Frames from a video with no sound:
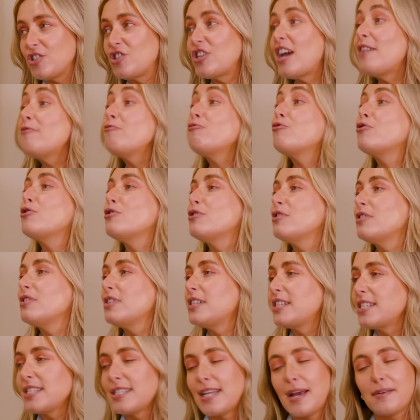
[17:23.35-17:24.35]
General,
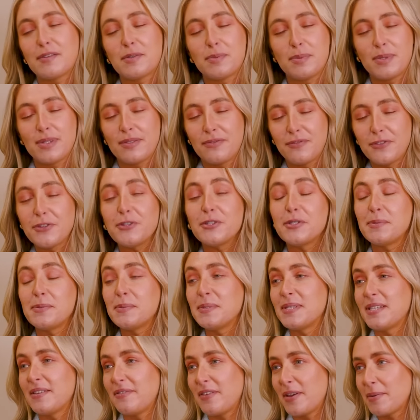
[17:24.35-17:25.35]
it doesn't have to be food
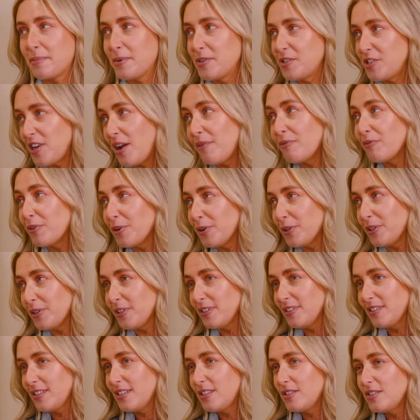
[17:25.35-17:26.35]
specific, but
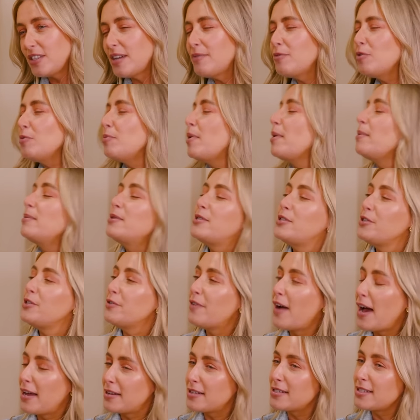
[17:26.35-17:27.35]
general moments you've
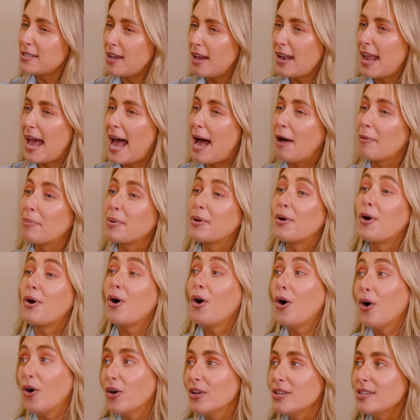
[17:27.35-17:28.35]
had to style it out
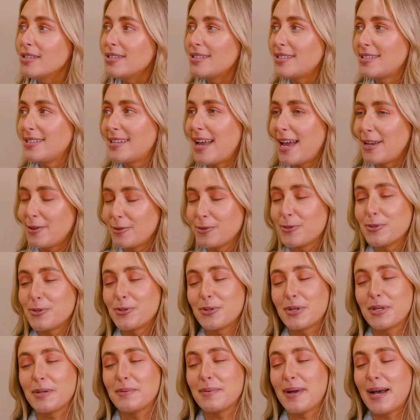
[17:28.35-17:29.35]
because now you're
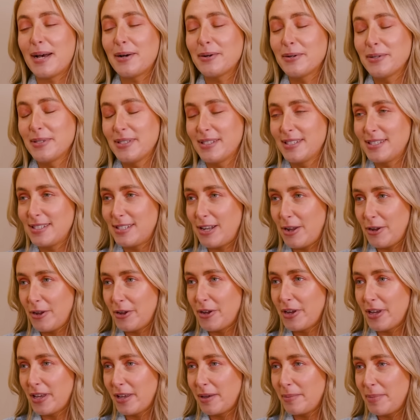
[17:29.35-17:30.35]
talking about slow
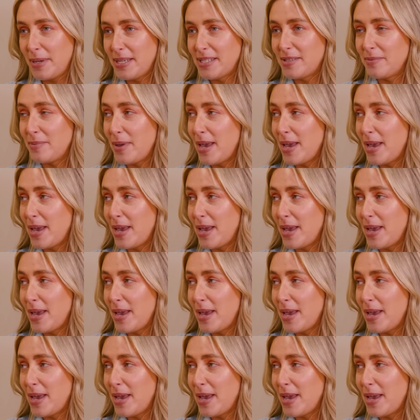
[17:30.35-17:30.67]
cooking a piece of